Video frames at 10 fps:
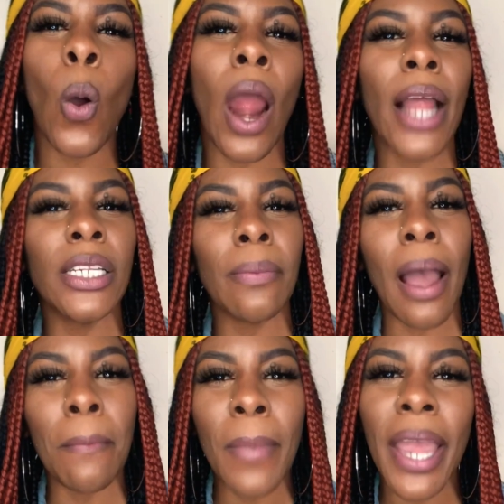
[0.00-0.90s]
or I did
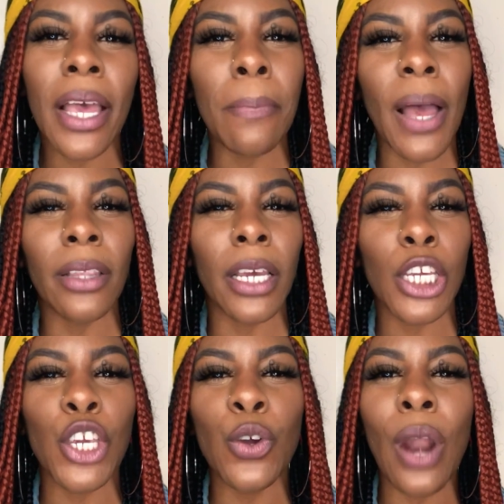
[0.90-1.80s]
my makeup, I look
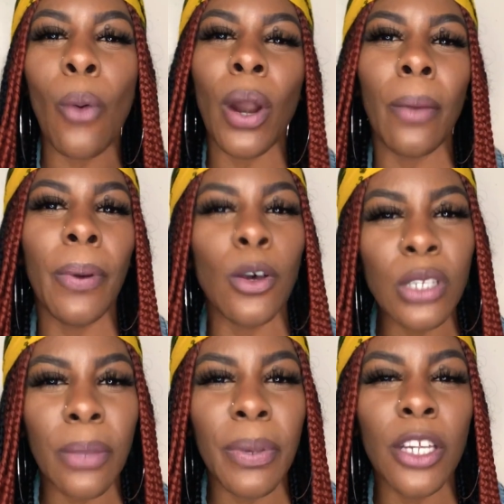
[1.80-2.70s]
cute, I want to
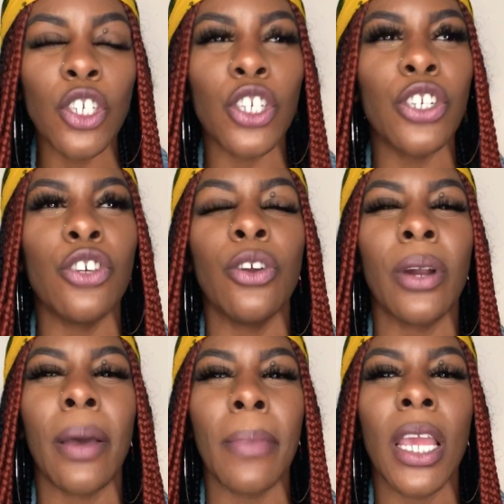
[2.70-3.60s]
post a picture. You know what
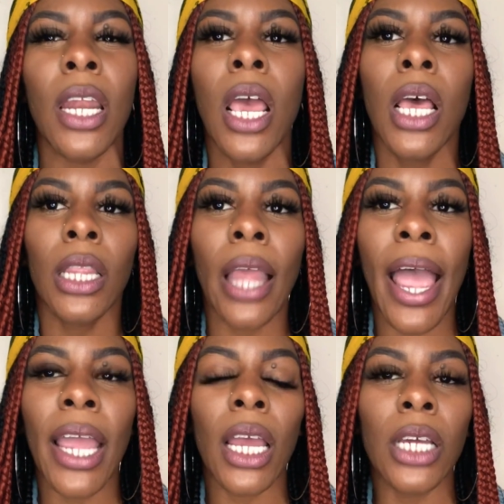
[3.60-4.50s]
I mean?
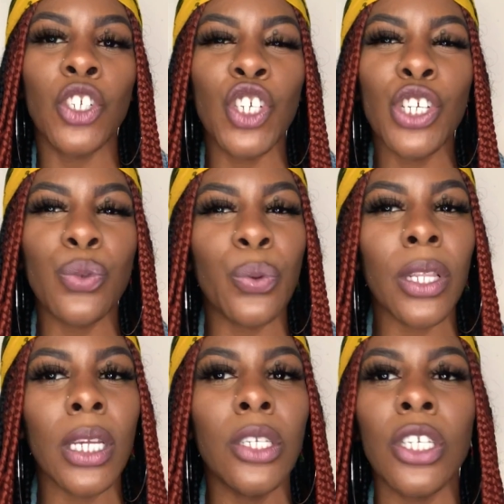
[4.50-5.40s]
Like, just
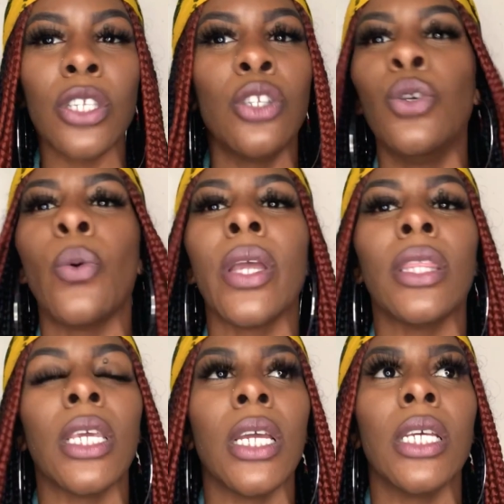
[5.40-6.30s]
really just doing
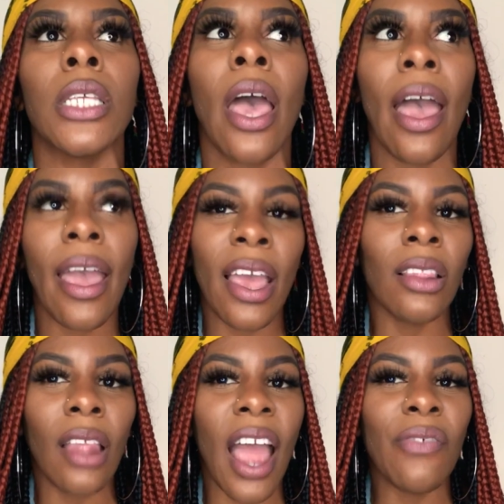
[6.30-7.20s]
things
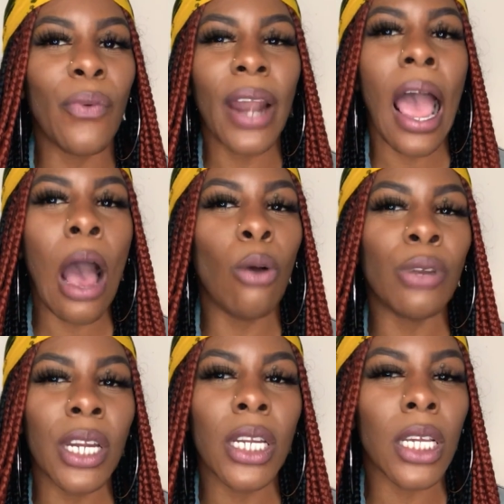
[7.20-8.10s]
in life without
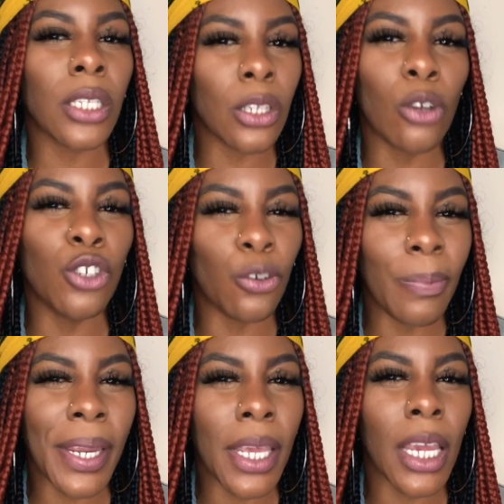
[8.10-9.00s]
needing social
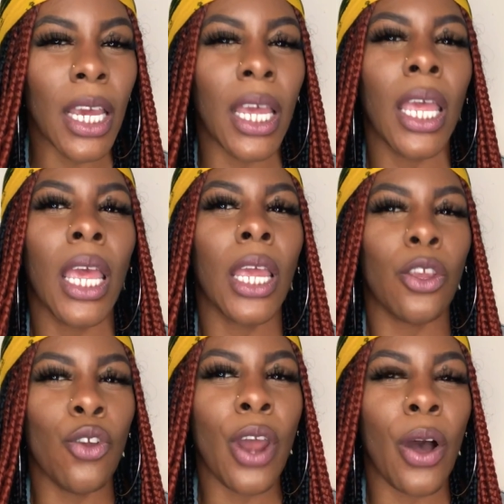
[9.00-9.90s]
media,
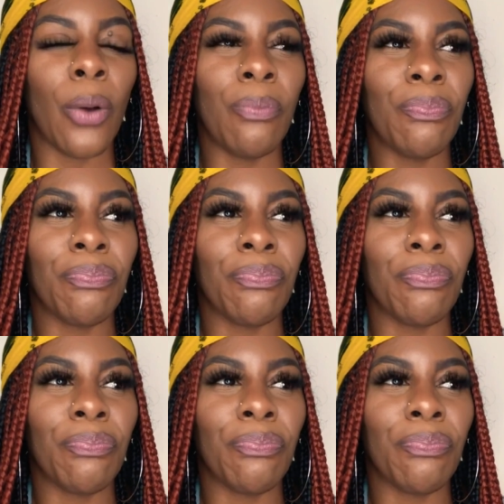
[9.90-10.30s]
you know,